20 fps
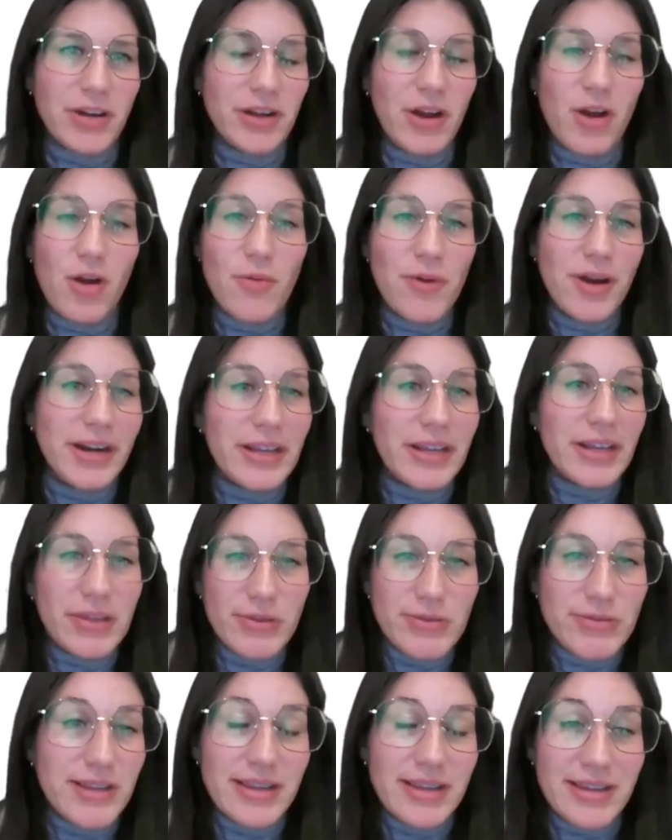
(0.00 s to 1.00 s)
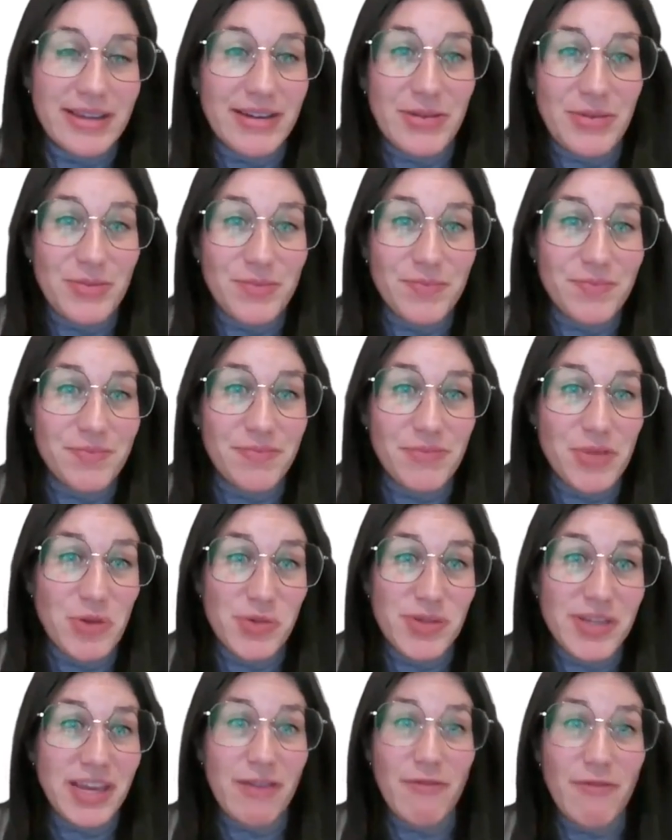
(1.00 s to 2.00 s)
are already
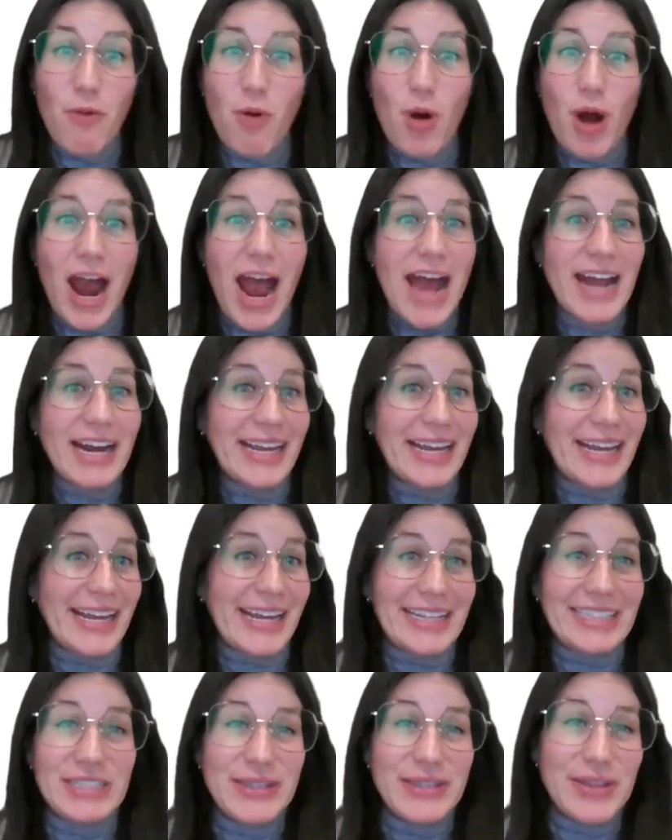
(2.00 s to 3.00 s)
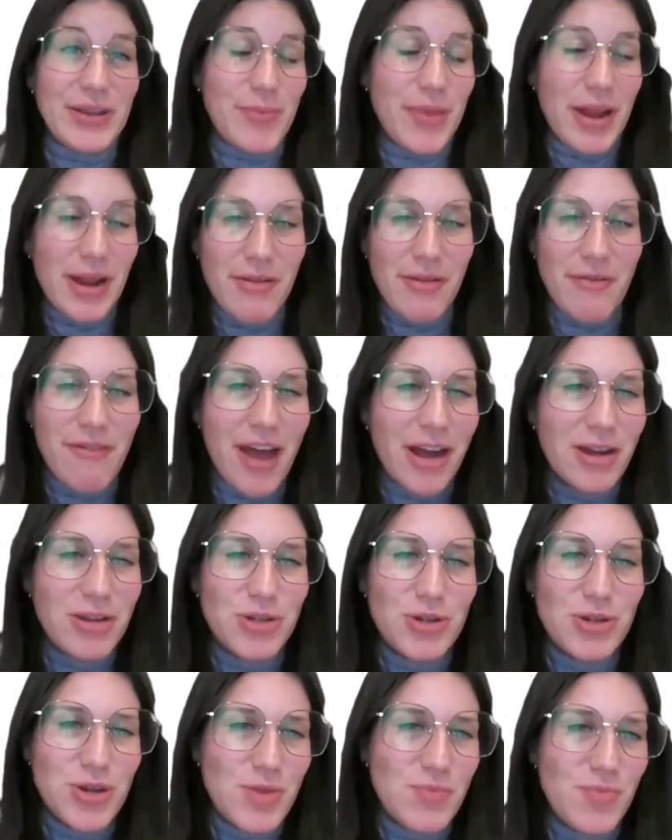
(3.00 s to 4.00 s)
using it for, adding it into their
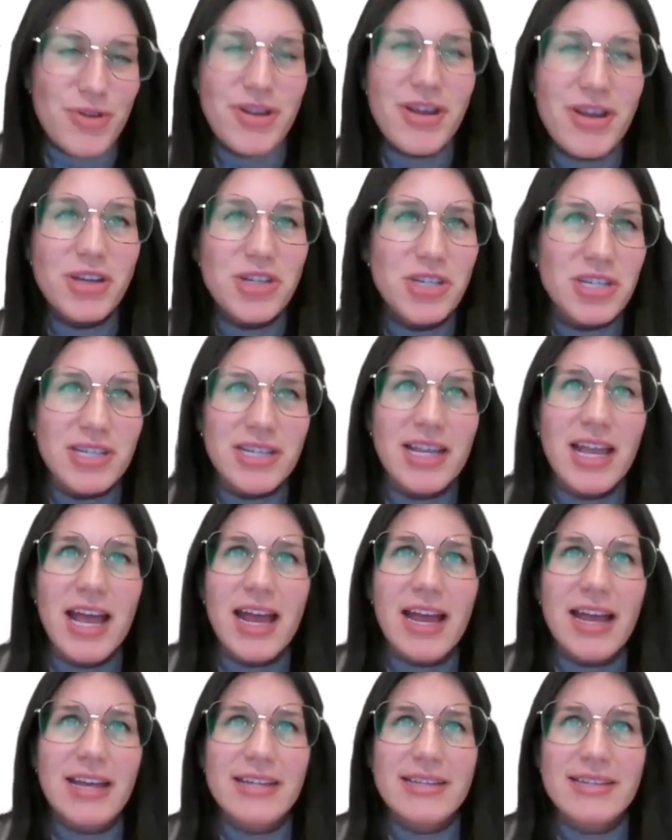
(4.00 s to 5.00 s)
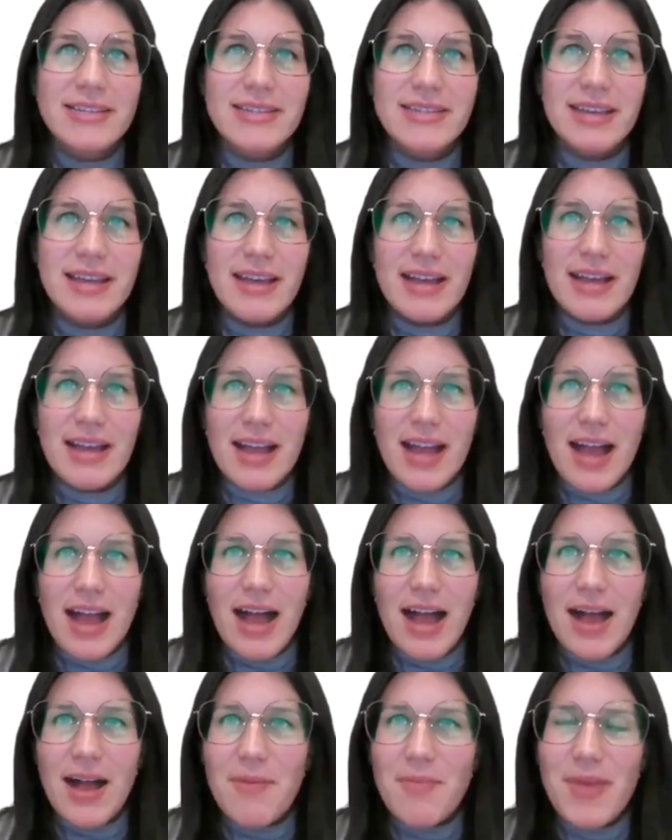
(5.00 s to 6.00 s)
manufacturing production lines.
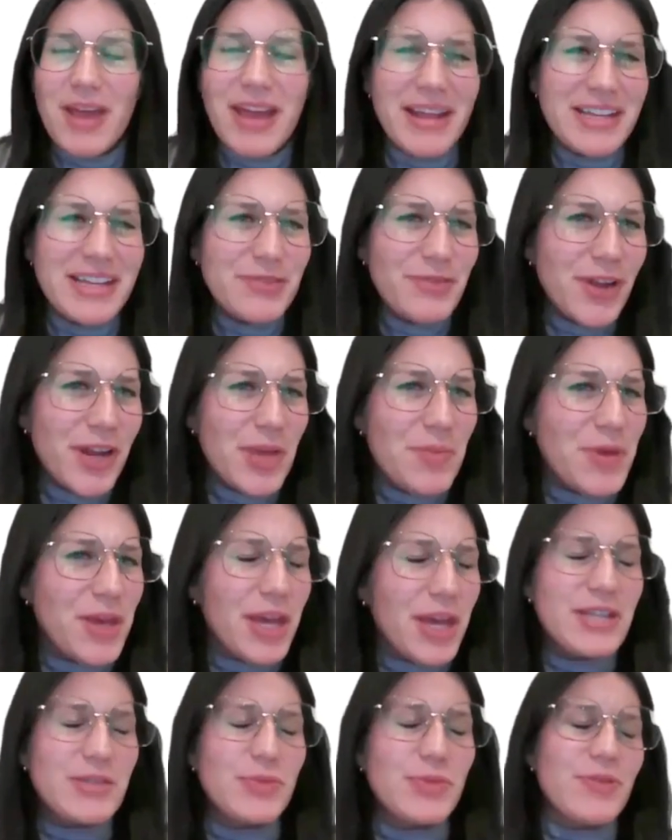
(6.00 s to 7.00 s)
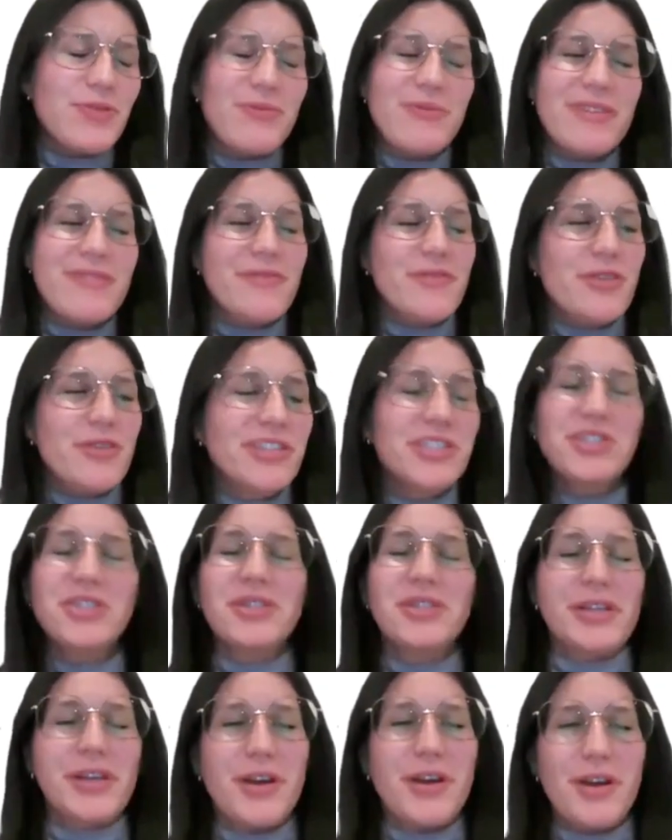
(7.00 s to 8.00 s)
And it's funny because we've
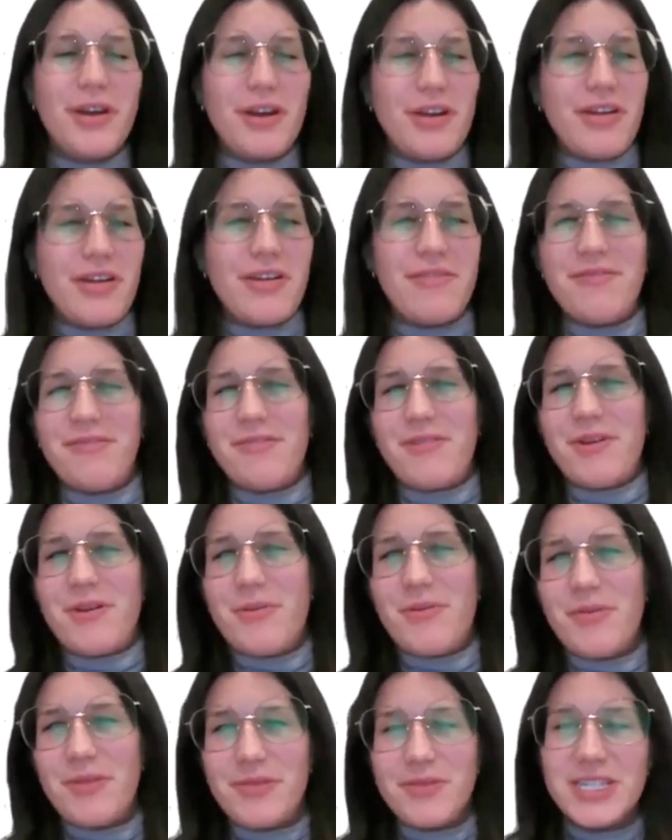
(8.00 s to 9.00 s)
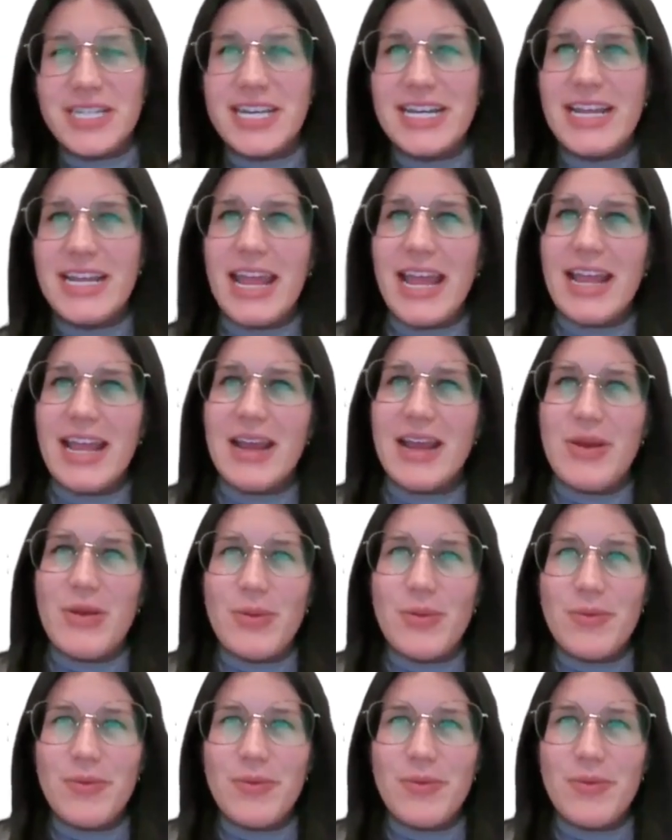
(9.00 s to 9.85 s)
traditionally heard of, or we've seen that,